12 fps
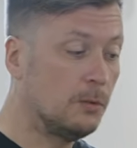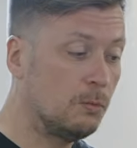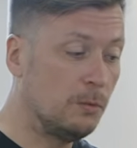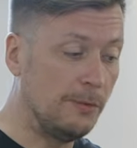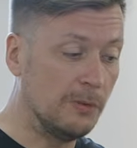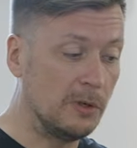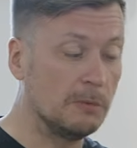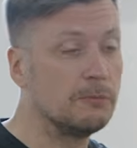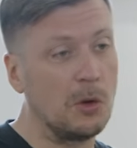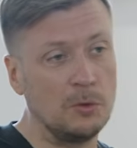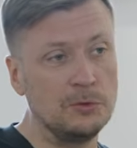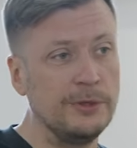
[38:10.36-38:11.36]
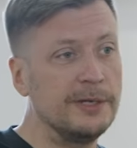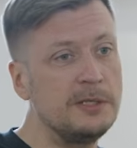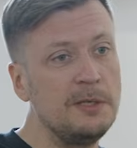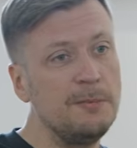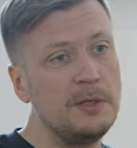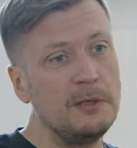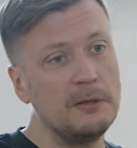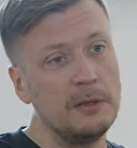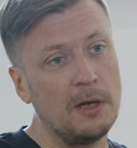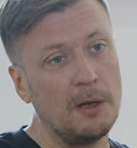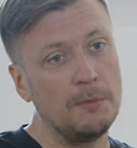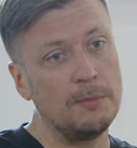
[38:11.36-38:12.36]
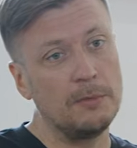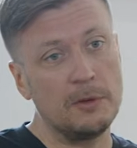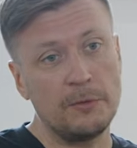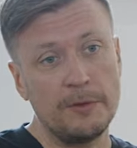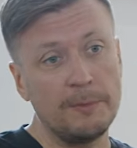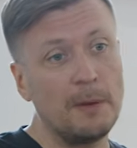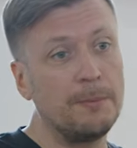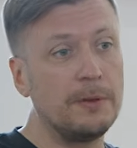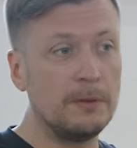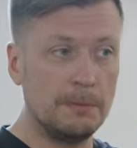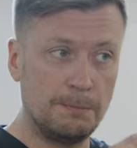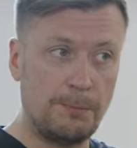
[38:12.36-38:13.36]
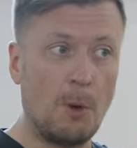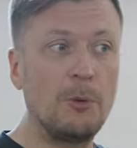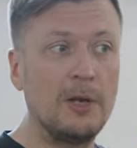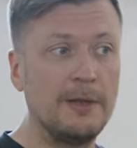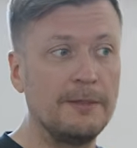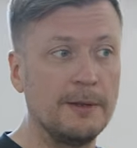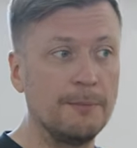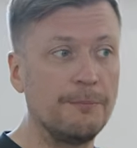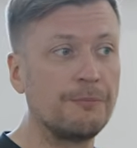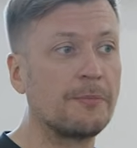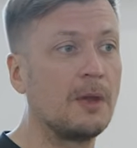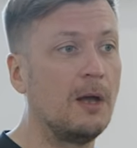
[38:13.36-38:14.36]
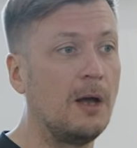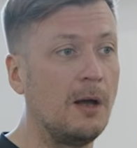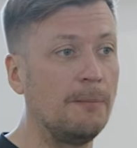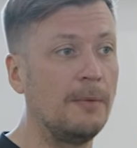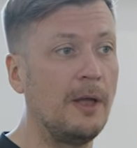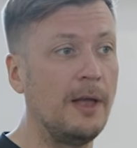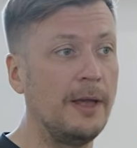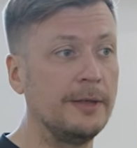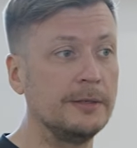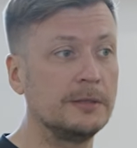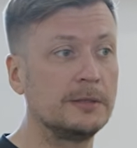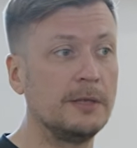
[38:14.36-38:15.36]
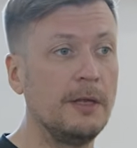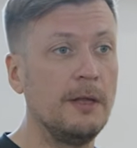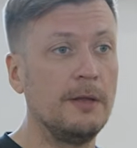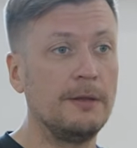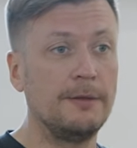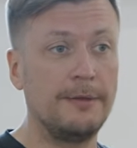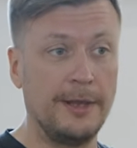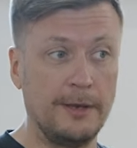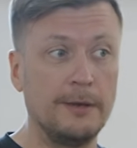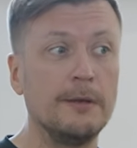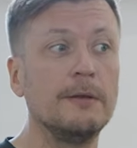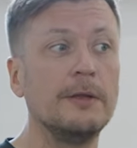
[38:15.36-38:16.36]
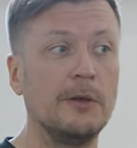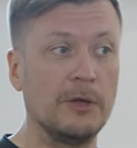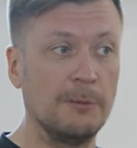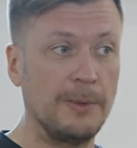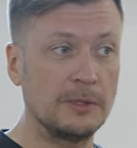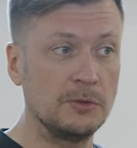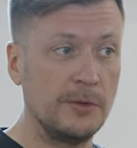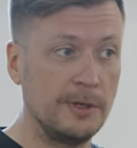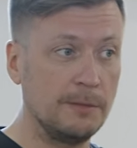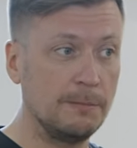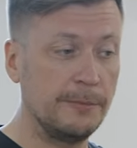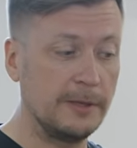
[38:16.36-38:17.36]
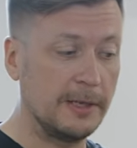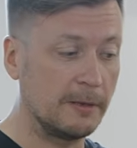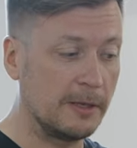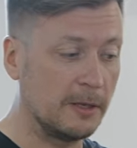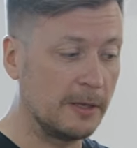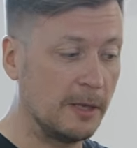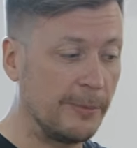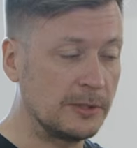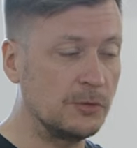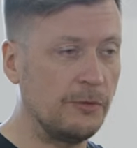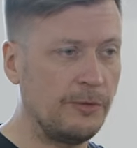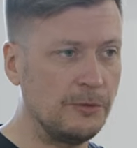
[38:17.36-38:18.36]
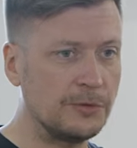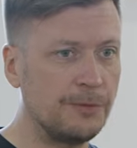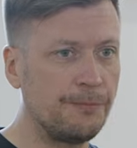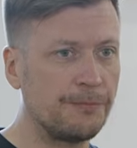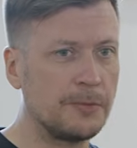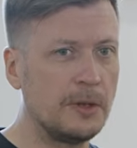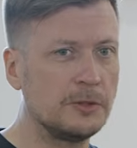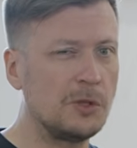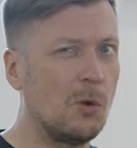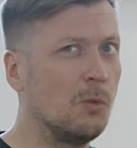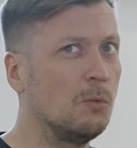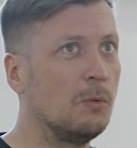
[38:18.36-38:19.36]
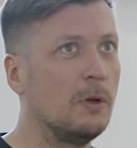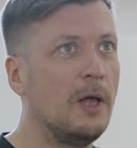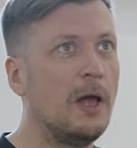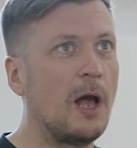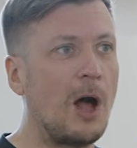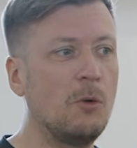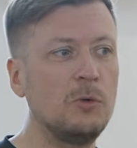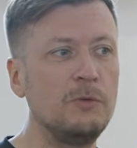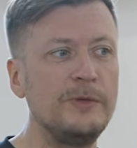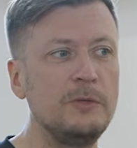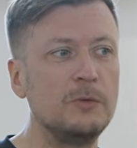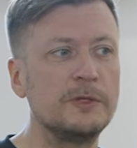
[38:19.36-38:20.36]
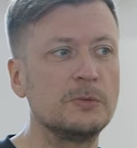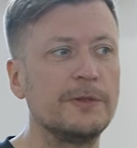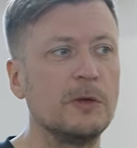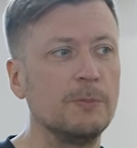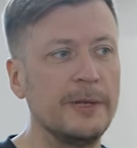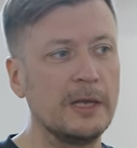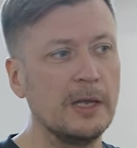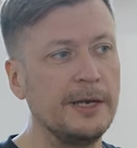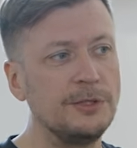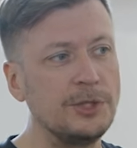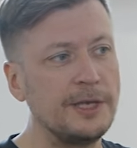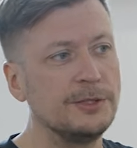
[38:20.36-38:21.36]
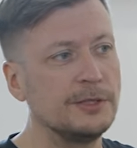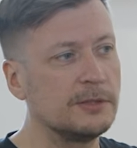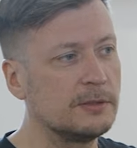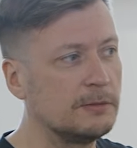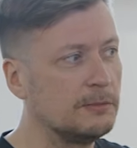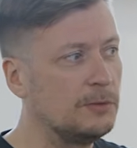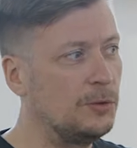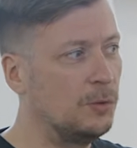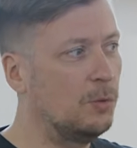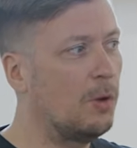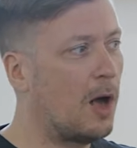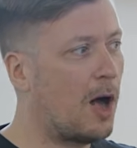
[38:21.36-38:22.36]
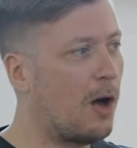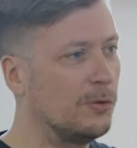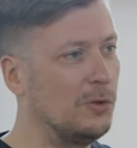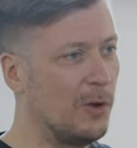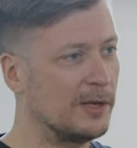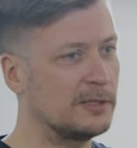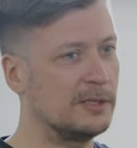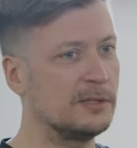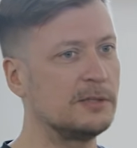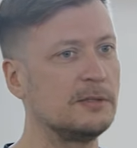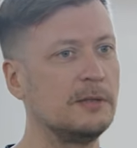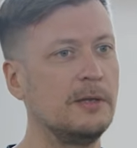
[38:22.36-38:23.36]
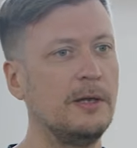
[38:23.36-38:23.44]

we will go to NextDB, load them up, populate them, and then get back to the user. So how could we do this without making any changes to how you access